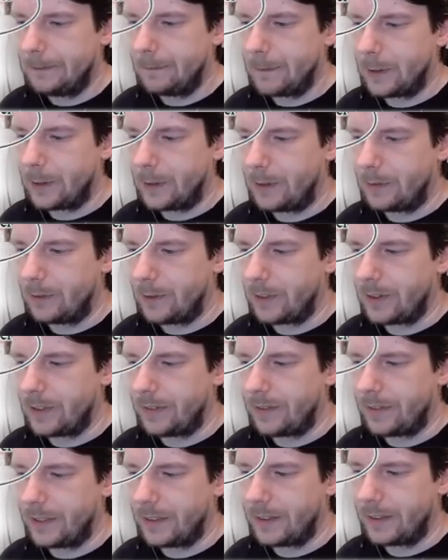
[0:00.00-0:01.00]
So it was
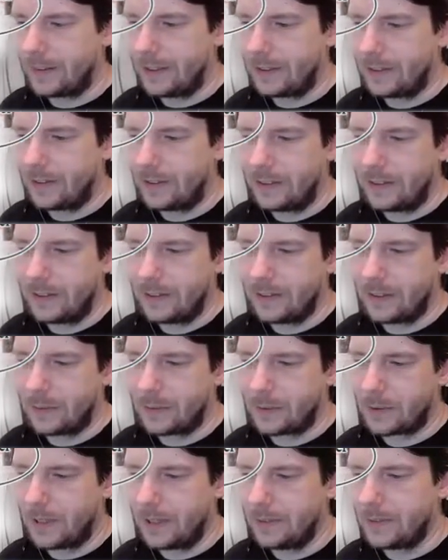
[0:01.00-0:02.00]
never set on these
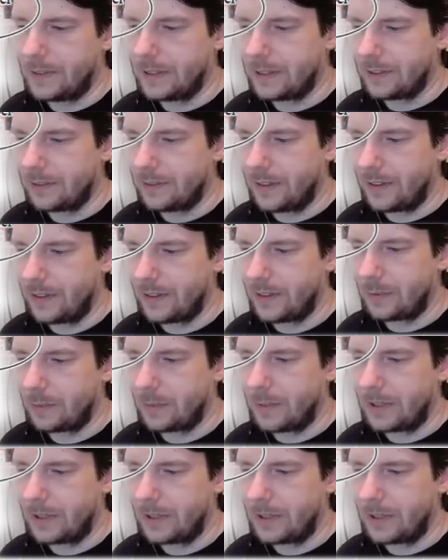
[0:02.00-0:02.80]
subscriber interfaces,